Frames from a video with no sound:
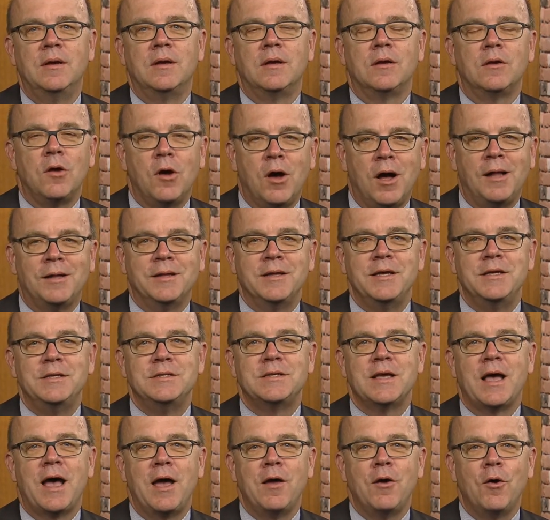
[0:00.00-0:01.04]

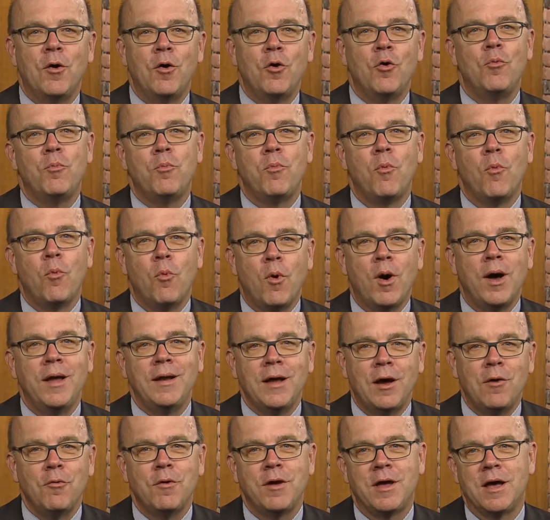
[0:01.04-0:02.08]
Colleagues, I hope
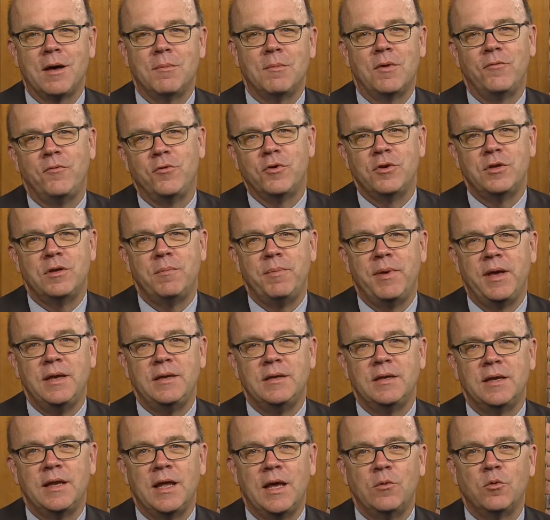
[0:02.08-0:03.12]
one outcome of your
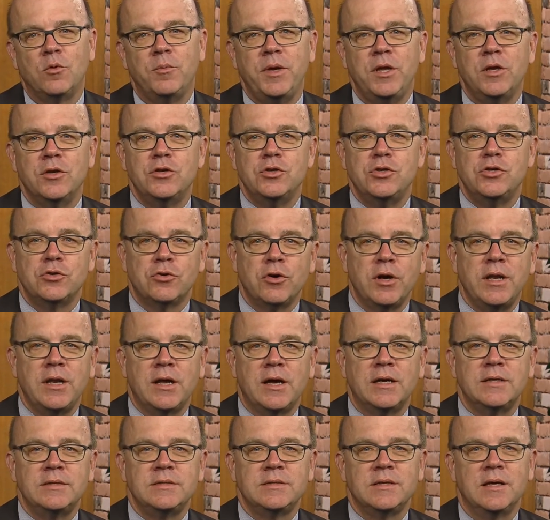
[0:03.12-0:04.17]
debate today will be to join
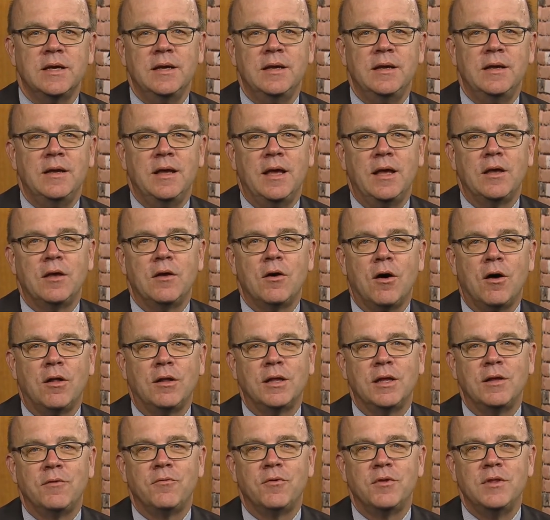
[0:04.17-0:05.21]
us in
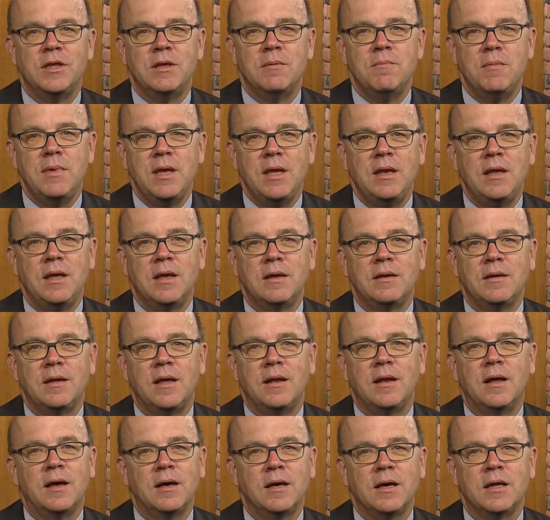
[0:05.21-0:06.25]
calling for the immediate
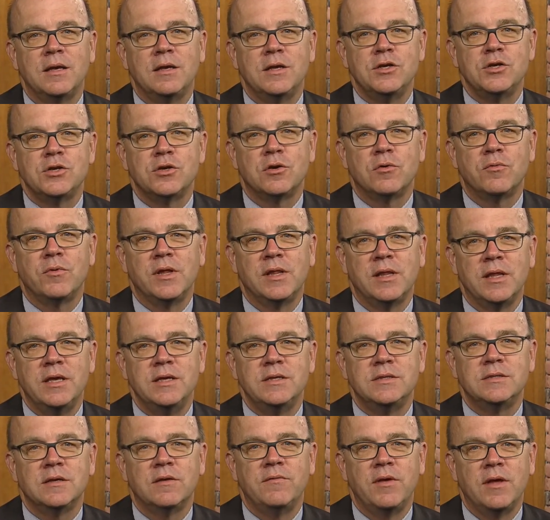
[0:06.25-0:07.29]
and unconditional
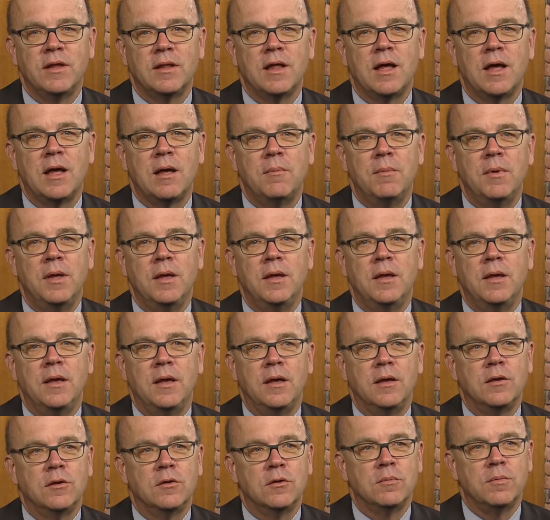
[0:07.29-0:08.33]
release of Ilham
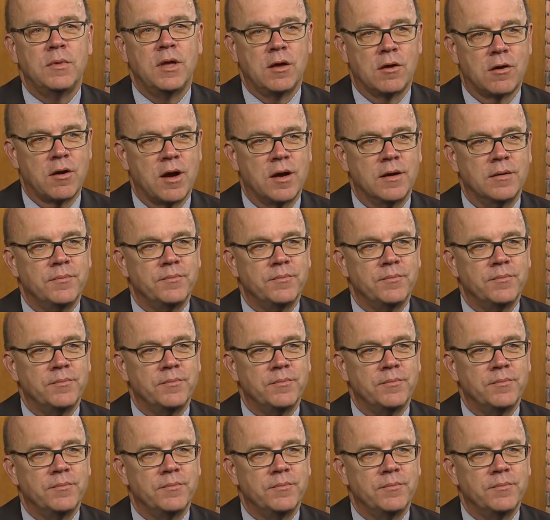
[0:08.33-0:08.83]
and Gulmira.